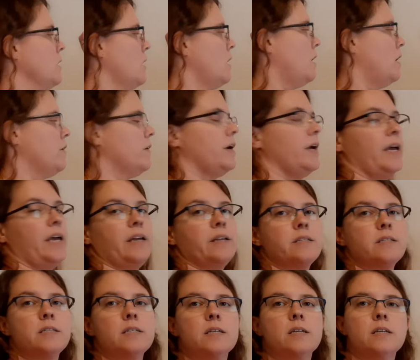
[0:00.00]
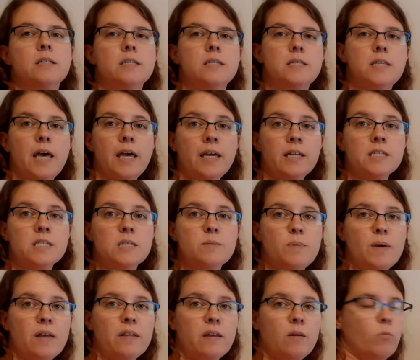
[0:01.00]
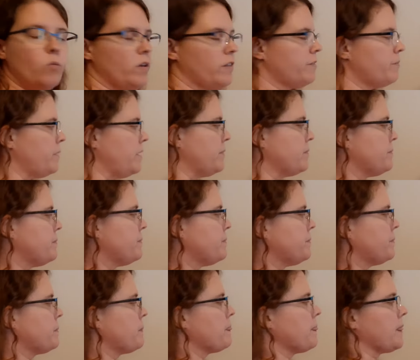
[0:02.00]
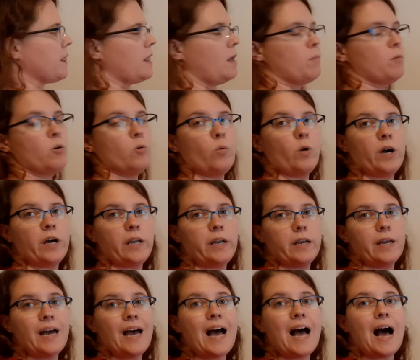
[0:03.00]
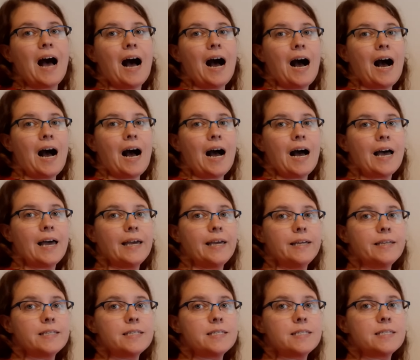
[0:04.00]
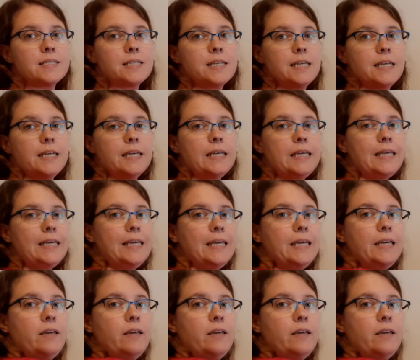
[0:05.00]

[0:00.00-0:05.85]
All right, say and spell them with me. Number one, eyes, E-Y-E-S,